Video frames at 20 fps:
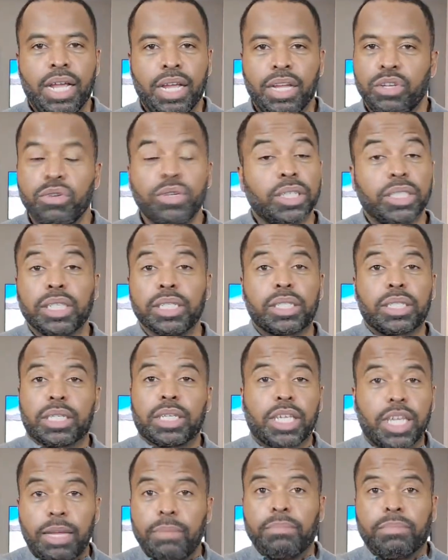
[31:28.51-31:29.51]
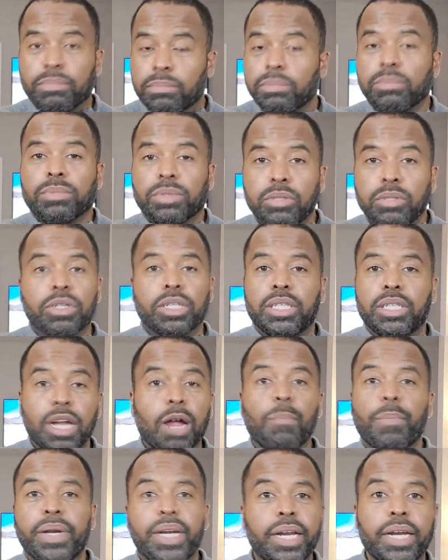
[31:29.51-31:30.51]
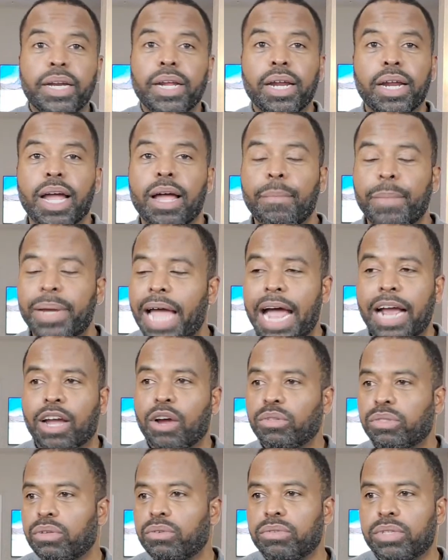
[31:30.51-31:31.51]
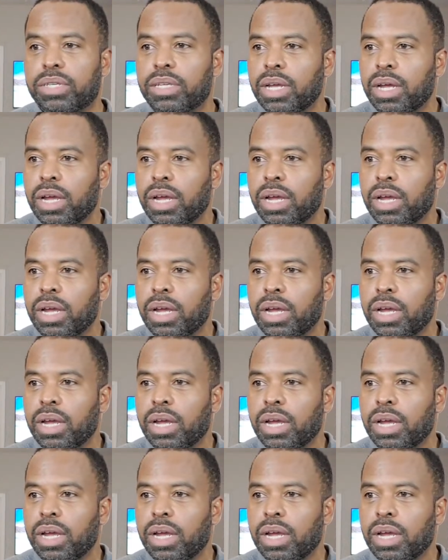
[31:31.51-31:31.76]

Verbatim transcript: You can just keep, you can dump it in there. I mean, I go through